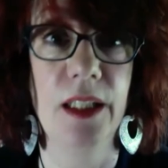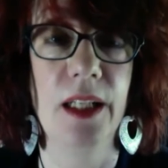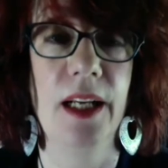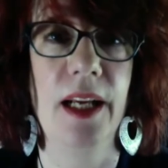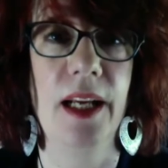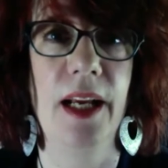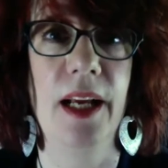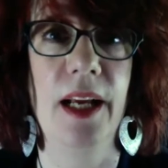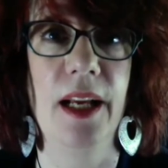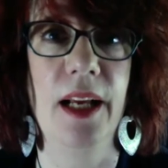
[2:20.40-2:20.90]

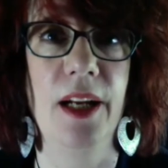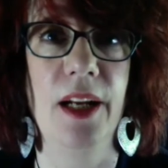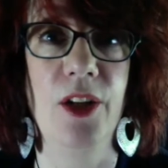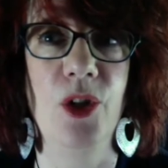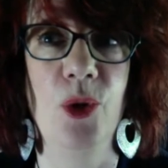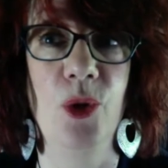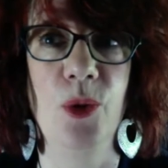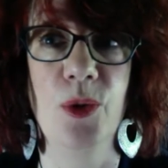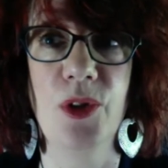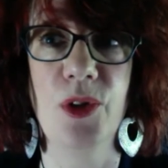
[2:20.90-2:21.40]
And I
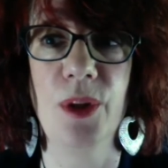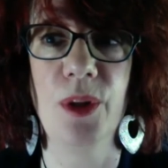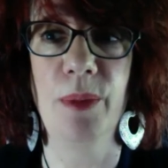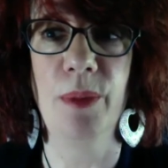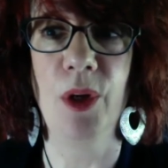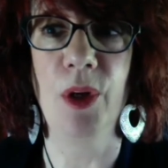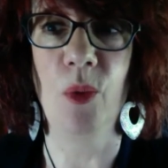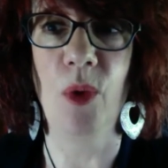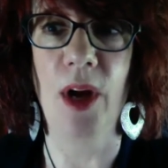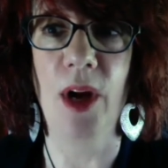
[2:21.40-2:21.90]
knew it was going to be
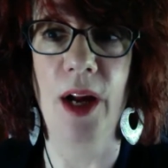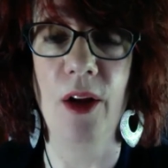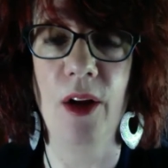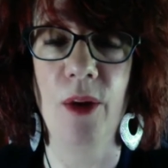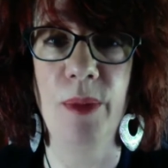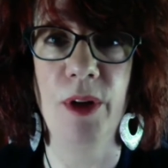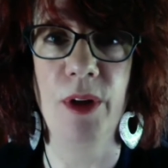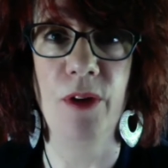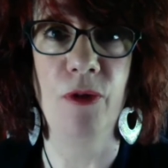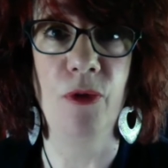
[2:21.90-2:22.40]
a while
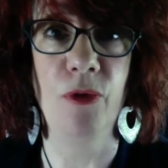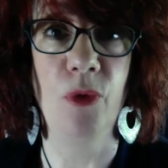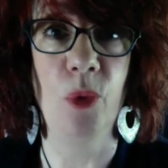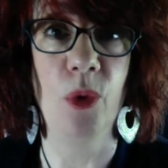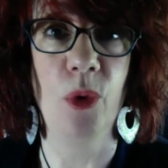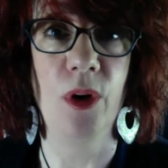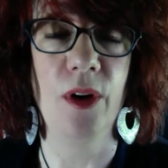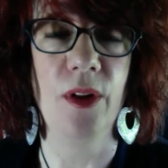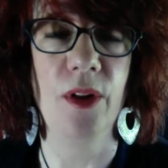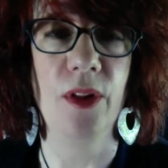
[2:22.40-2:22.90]

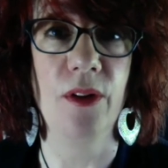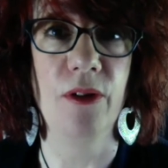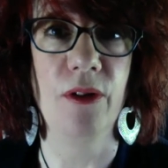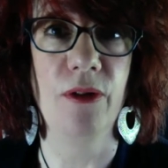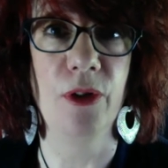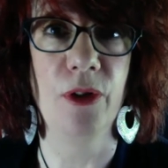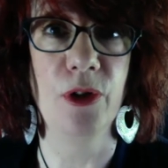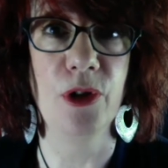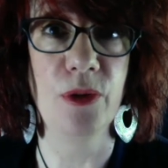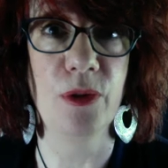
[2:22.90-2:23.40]
before the
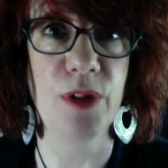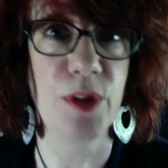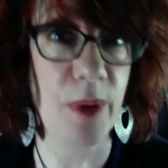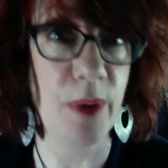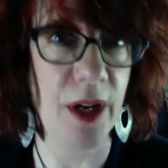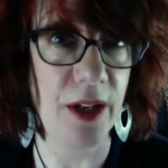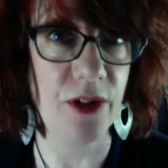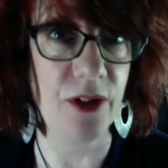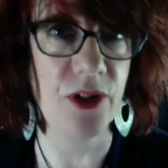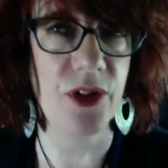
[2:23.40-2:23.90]
first
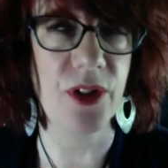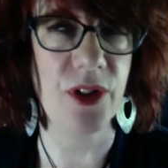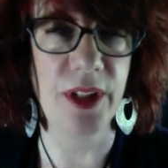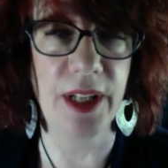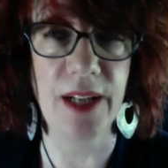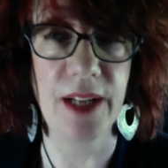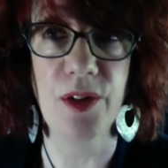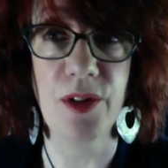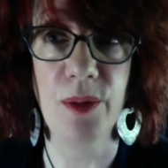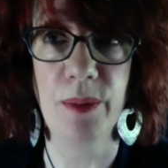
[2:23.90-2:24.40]
responders could
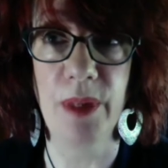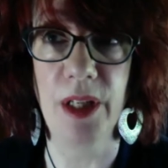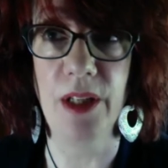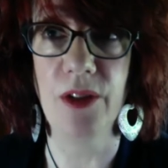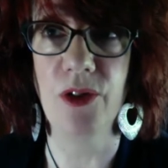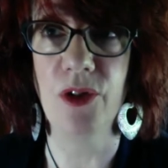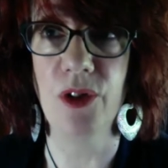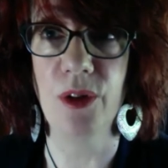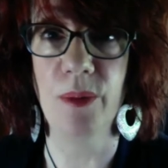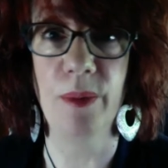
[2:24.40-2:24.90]
get to me. It
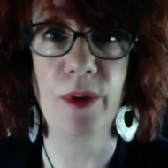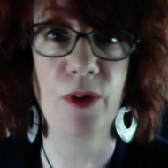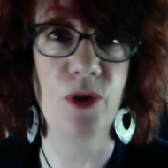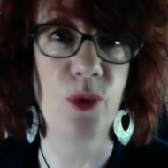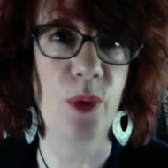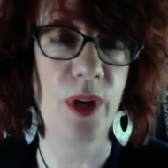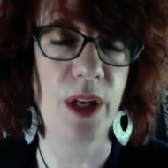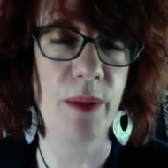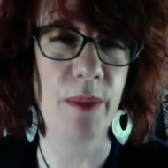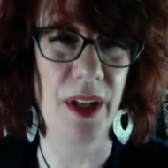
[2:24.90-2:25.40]
took about
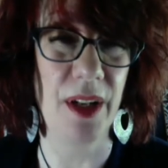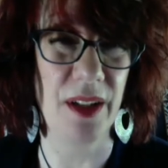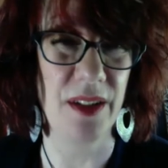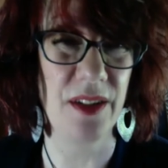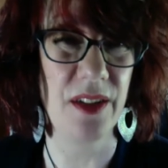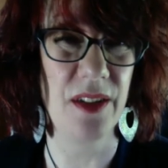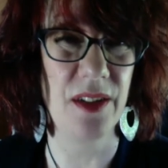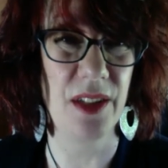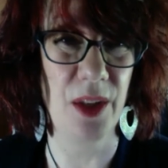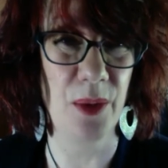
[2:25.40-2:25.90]
20 minutes
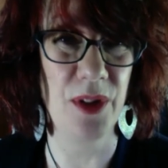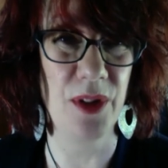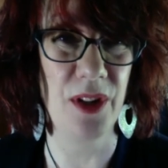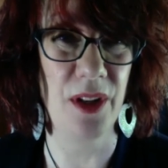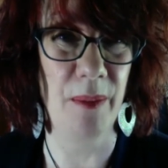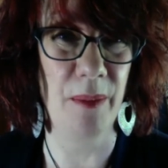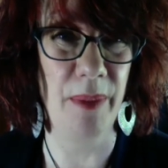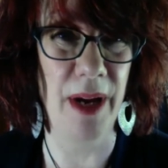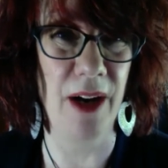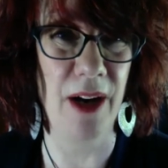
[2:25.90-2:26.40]
because I was on
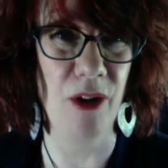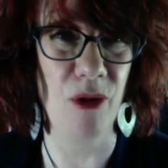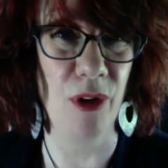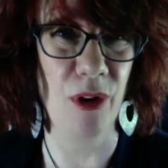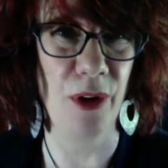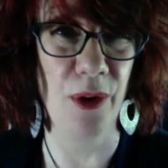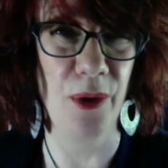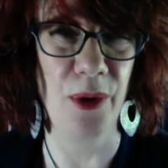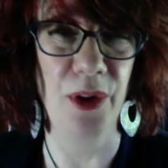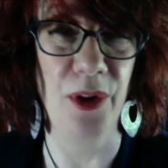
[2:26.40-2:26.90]
a back
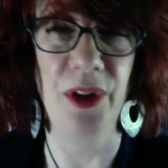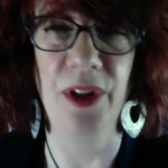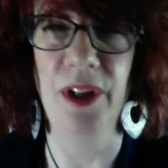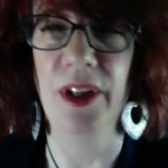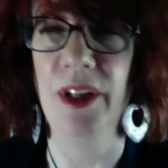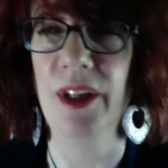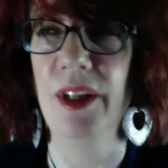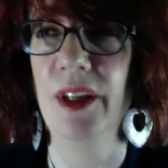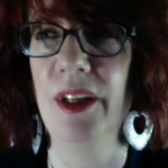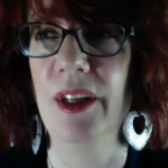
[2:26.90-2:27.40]
road.
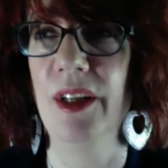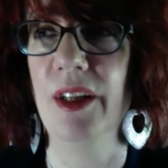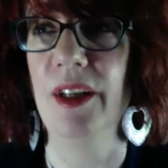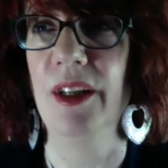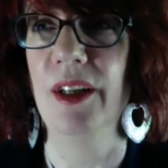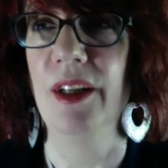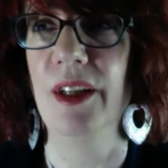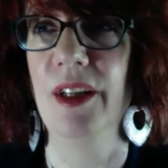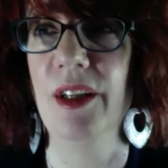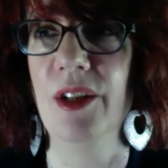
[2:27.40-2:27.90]

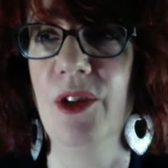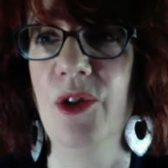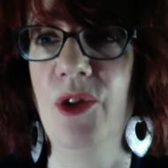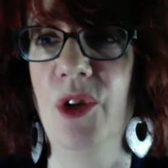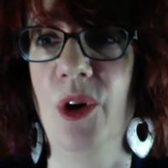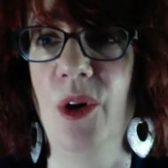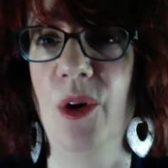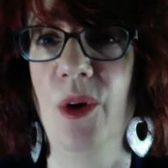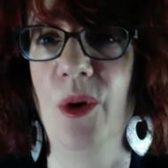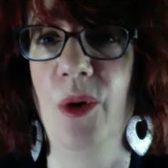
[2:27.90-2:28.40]

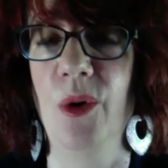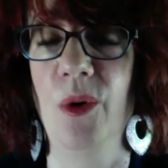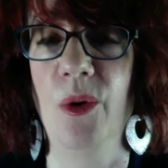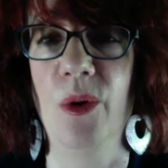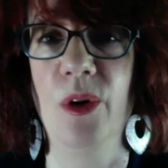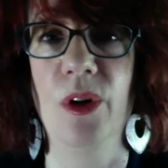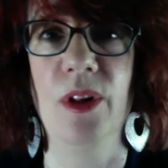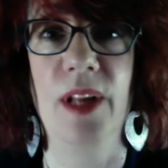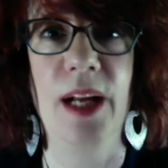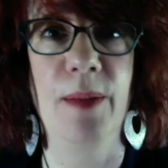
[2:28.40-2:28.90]
So
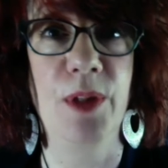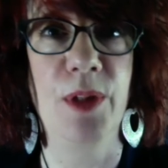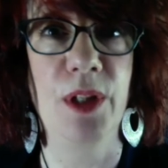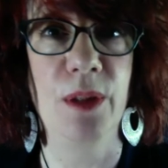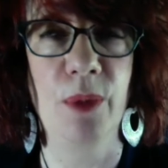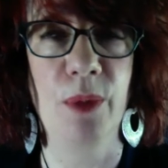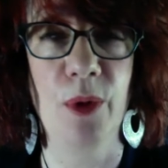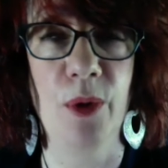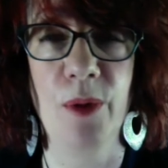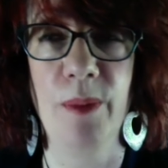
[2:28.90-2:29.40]
collapsing
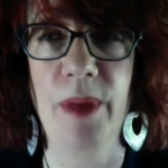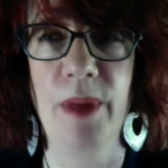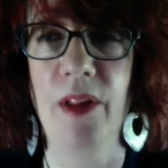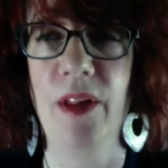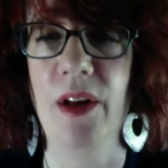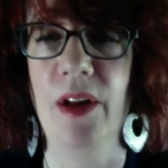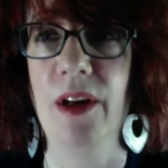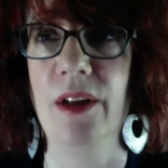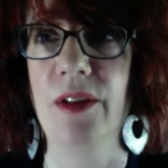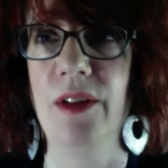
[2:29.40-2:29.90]
both my
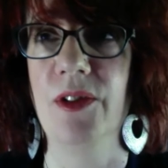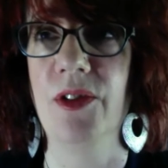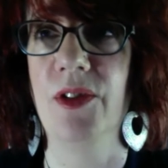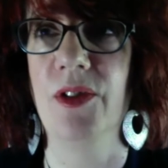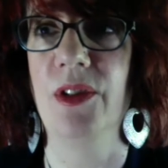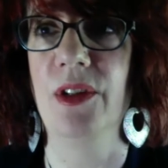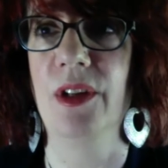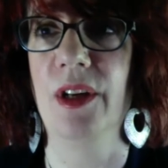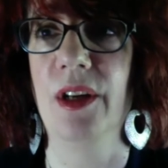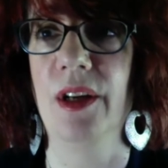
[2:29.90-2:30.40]

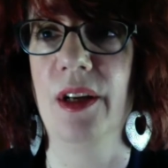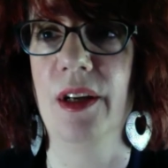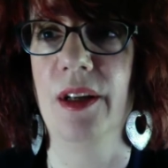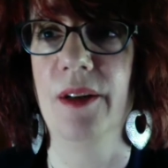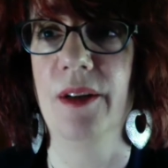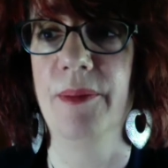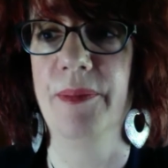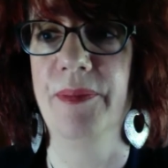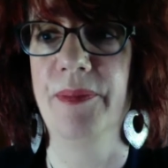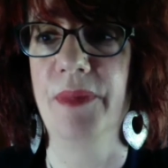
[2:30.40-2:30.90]
lungs,
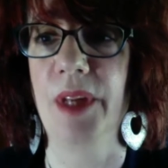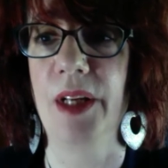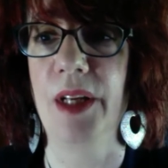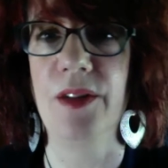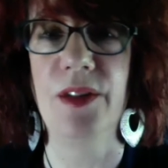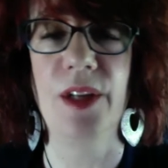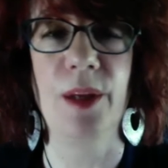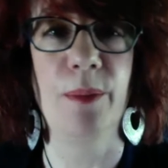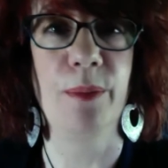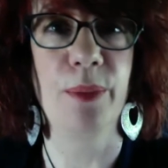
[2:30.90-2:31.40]
I
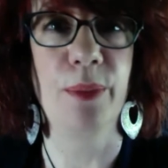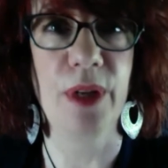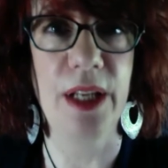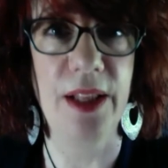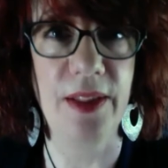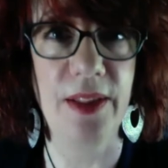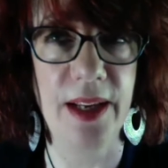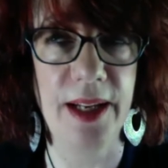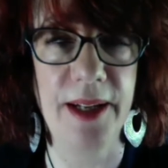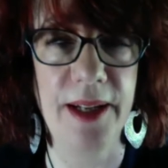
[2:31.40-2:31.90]
stopped
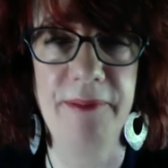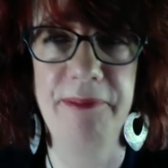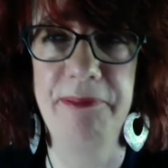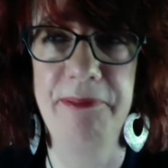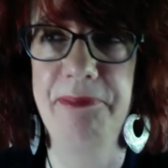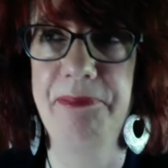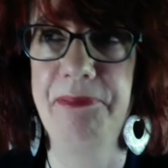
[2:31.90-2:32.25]
breathing.